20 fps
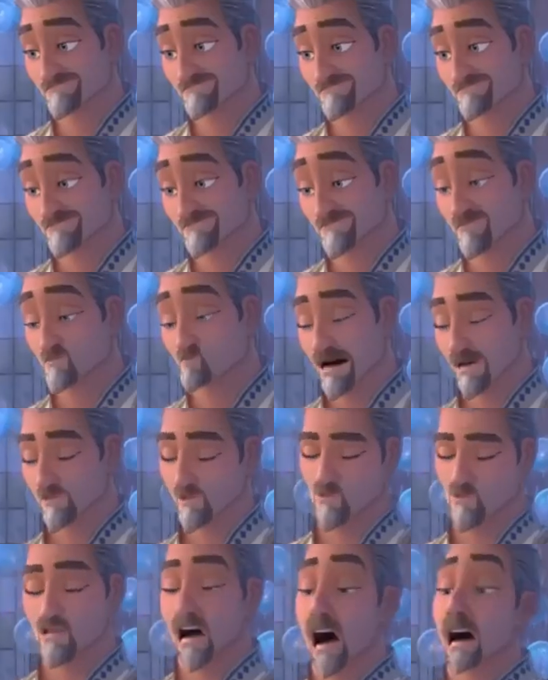Mr.
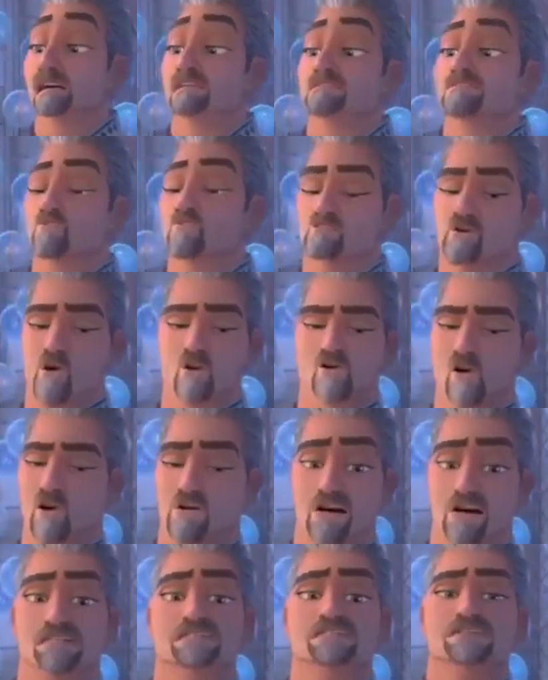Sterling.
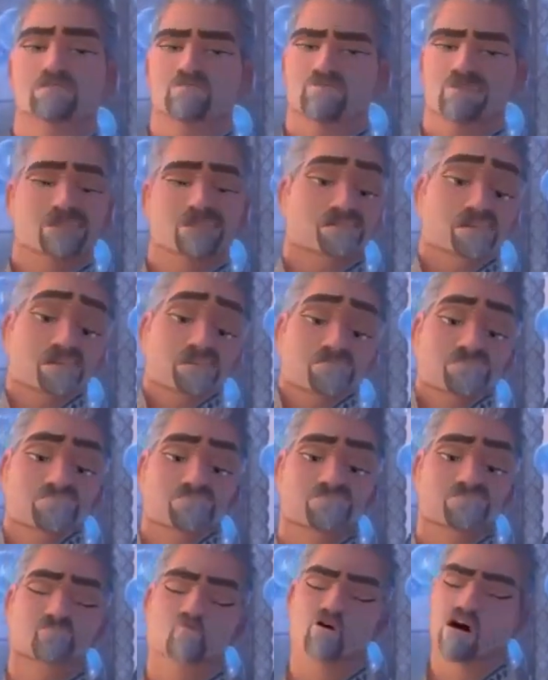Oh, Lightning,
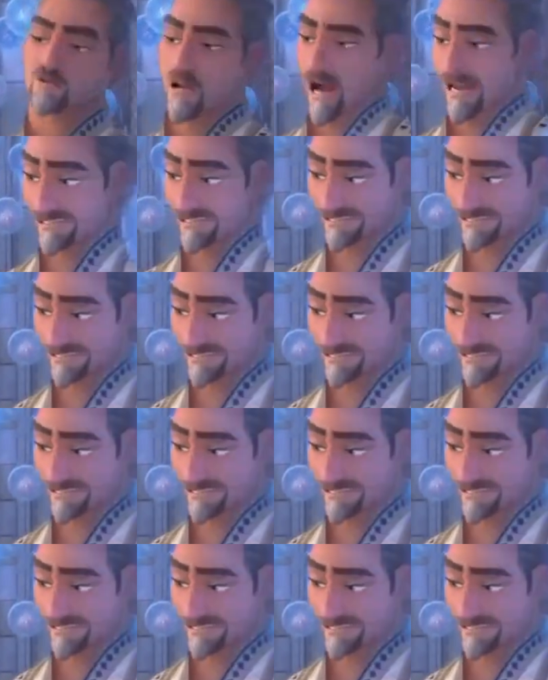come on.